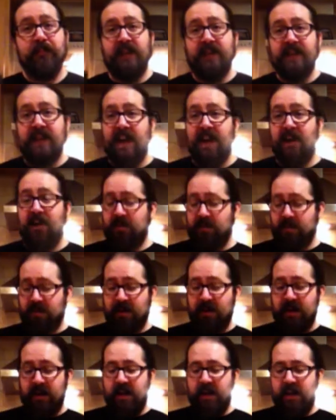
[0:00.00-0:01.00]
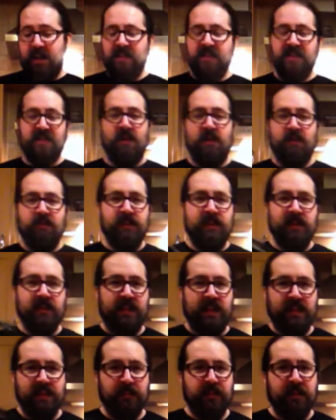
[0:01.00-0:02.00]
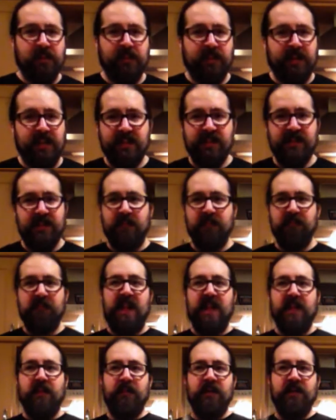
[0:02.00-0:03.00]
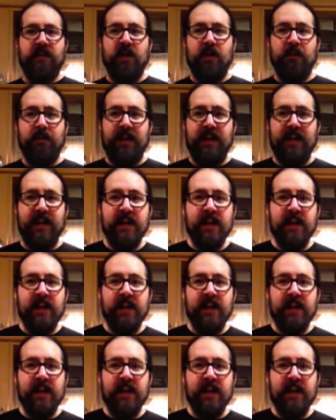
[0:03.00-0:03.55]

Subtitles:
Now, it's not a real Leatherman, but it's a Leatherman copy.